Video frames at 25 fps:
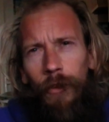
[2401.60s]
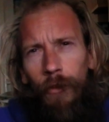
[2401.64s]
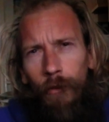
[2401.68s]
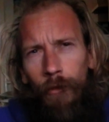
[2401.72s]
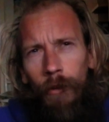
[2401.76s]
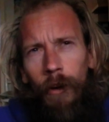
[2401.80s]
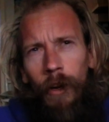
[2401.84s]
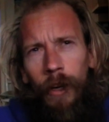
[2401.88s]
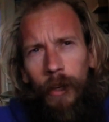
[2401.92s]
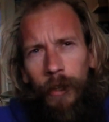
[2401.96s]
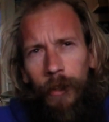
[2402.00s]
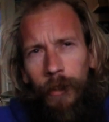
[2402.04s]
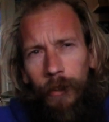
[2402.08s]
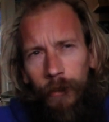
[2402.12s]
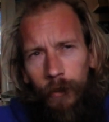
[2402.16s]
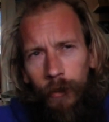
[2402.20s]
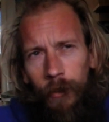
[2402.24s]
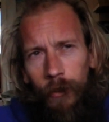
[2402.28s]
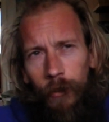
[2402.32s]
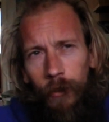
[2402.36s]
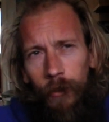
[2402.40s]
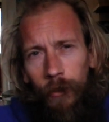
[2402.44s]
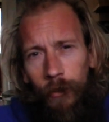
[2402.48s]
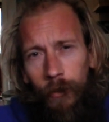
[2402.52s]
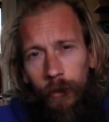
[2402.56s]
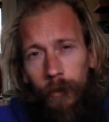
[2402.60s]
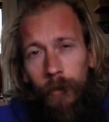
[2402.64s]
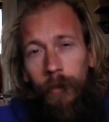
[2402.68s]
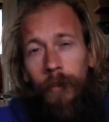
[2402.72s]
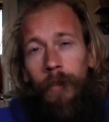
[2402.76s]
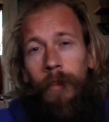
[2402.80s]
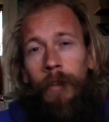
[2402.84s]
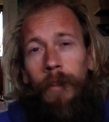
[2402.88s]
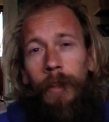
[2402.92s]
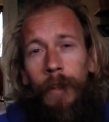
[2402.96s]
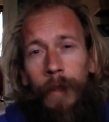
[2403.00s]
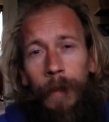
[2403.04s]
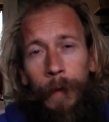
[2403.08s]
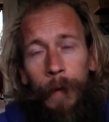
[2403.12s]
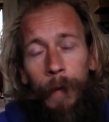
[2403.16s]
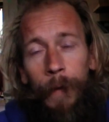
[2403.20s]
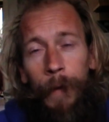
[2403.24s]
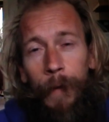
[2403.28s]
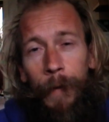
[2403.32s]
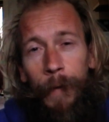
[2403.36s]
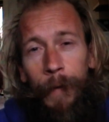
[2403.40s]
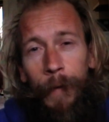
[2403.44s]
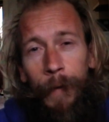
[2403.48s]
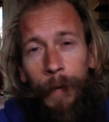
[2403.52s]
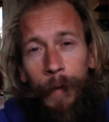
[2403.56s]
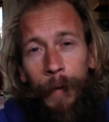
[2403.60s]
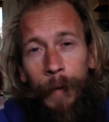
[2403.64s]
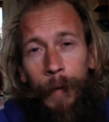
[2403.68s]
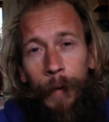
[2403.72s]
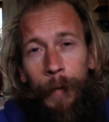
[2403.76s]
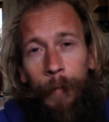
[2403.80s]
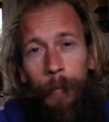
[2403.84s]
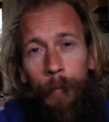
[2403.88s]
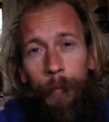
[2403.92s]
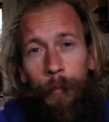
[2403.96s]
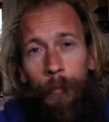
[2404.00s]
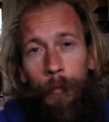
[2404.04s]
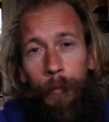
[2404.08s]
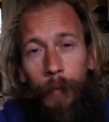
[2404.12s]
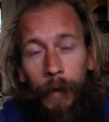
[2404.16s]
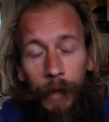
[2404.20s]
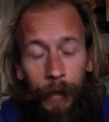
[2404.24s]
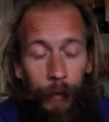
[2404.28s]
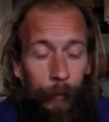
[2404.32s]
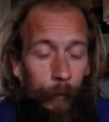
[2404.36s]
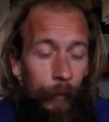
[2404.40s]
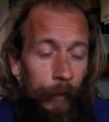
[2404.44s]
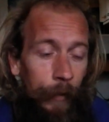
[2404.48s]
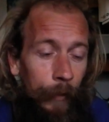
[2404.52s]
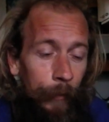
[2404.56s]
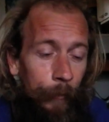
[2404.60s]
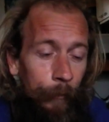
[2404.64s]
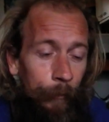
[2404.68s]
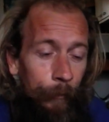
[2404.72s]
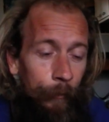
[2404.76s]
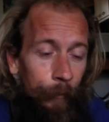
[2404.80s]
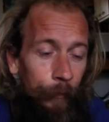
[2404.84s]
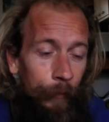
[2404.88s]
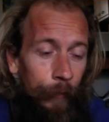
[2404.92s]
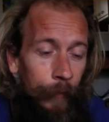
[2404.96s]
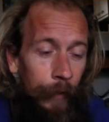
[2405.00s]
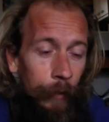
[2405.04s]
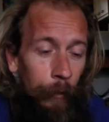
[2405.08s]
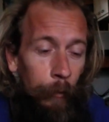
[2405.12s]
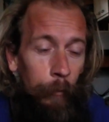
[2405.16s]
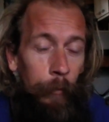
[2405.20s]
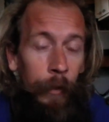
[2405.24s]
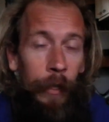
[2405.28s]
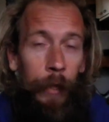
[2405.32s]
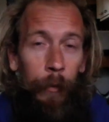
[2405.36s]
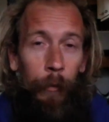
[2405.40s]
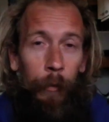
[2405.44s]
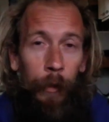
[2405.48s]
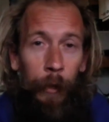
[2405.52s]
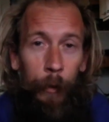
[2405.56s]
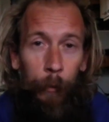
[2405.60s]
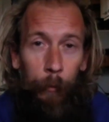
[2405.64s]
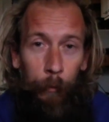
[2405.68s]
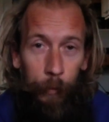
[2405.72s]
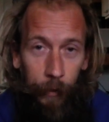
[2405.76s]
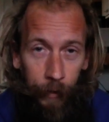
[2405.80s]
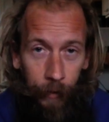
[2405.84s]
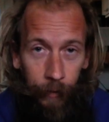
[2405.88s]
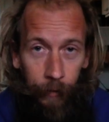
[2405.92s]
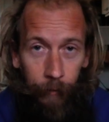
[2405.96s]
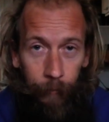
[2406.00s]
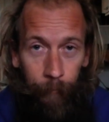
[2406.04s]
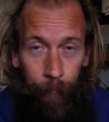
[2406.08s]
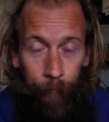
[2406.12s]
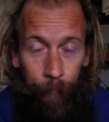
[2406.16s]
the right conditions. Anyway, it'll be what it'll be.